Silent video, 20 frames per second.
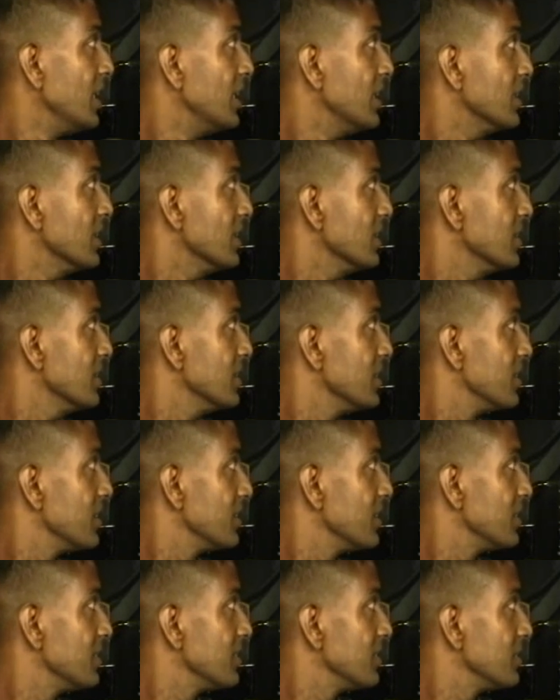
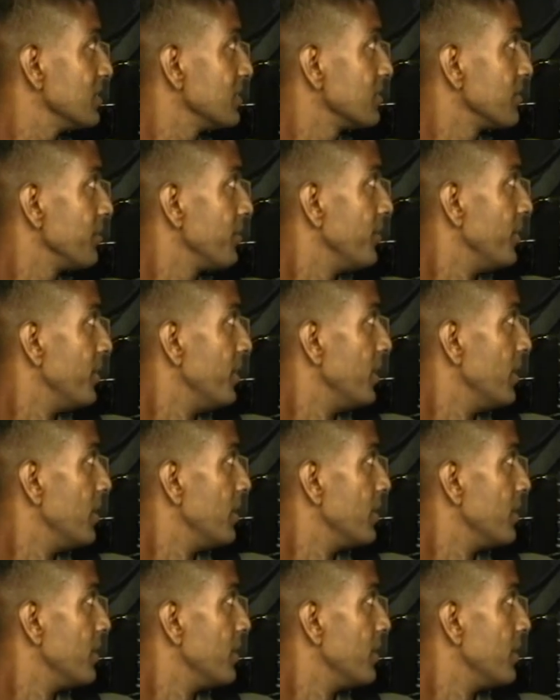[no speech]